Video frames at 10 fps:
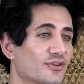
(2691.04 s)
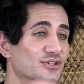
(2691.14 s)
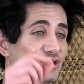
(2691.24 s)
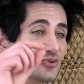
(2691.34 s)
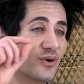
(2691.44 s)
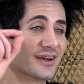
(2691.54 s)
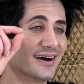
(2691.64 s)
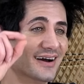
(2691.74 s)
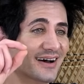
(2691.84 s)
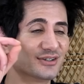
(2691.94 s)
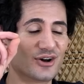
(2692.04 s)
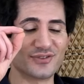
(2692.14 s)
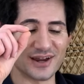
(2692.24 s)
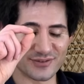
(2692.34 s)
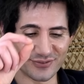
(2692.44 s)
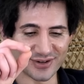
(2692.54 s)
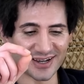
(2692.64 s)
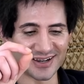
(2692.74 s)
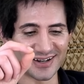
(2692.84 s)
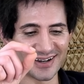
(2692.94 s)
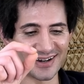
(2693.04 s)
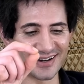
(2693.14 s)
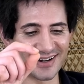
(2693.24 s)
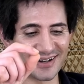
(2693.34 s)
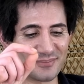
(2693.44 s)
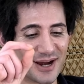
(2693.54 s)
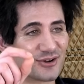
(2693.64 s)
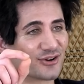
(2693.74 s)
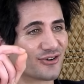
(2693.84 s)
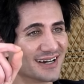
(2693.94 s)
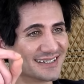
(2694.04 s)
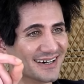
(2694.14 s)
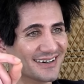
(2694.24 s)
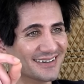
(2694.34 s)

There's this one guy I'll never forget, Michael Kreisel.